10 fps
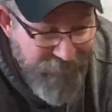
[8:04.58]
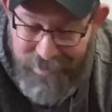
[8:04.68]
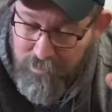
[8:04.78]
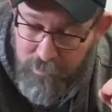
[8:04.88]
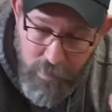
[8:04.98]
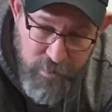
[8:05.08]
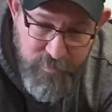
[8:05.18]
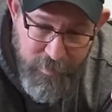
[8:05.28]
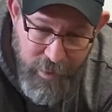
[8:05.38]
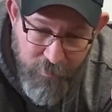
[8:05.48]
a large
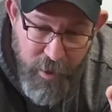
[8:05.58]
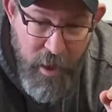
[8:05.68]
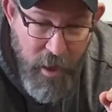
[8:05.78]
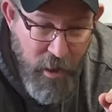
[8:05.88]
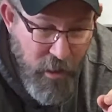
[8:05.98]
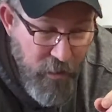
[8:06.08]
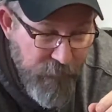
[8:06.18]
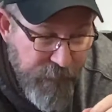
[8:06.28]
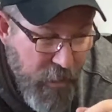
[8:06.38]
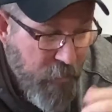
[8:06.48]
amount
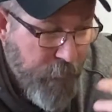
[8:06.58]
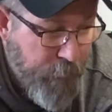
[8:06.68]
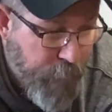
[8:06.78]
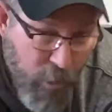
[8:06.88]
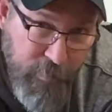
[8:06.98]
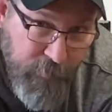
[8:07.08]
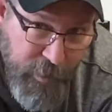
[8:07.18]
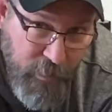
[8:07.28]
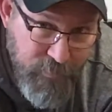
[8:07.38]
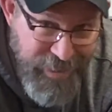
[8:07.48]
of bourbon
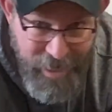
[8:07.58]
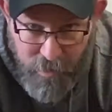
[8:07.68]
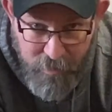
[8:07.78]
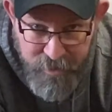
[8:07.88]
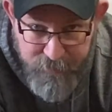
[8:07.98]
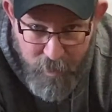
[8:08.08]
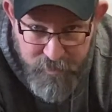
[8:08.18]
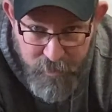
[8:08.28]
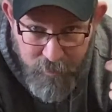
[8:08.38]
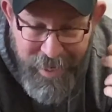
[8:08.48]
barrels at our
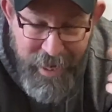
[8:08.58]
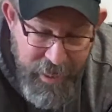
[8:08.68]
disposal,